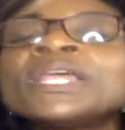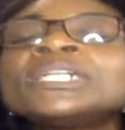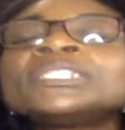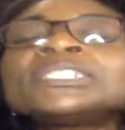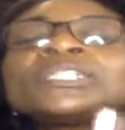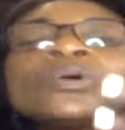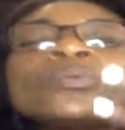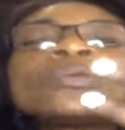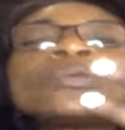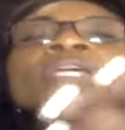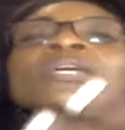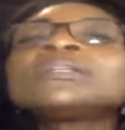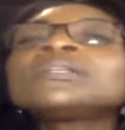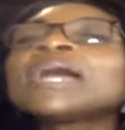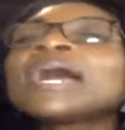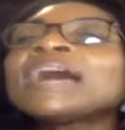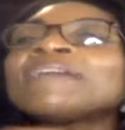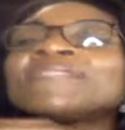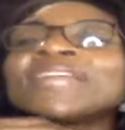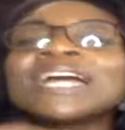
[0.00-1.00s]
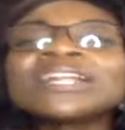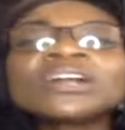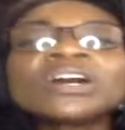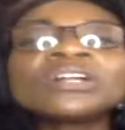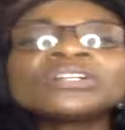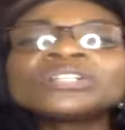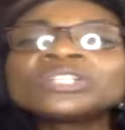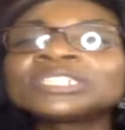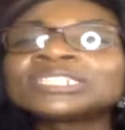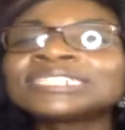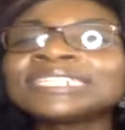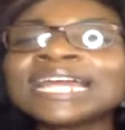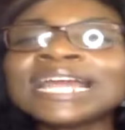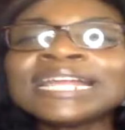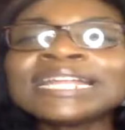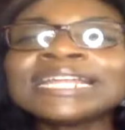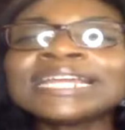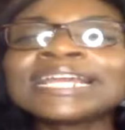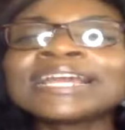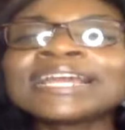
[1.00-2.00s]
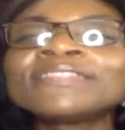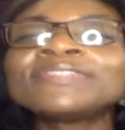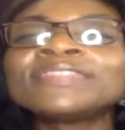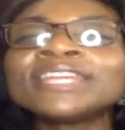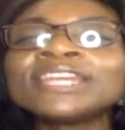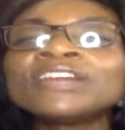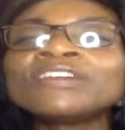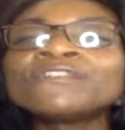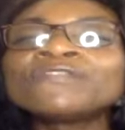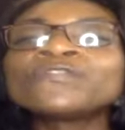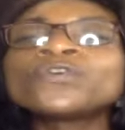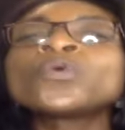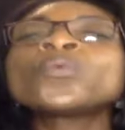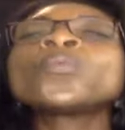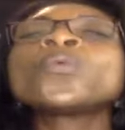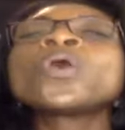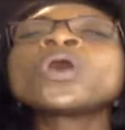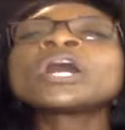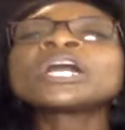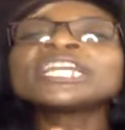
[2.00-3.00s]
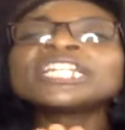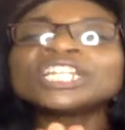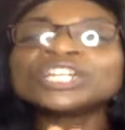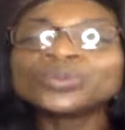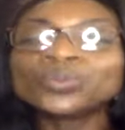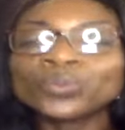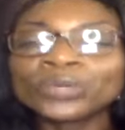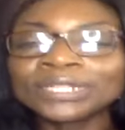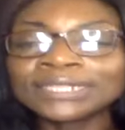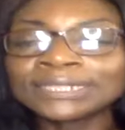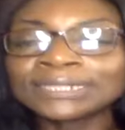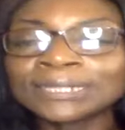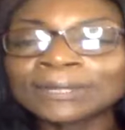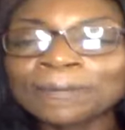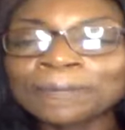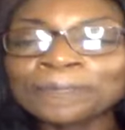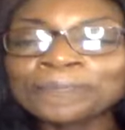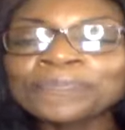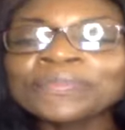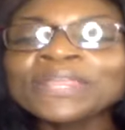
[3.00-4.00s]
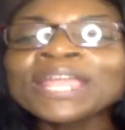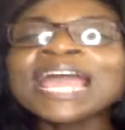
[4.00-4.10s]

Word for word: so we could have that understanding and therefore walking in wisdom.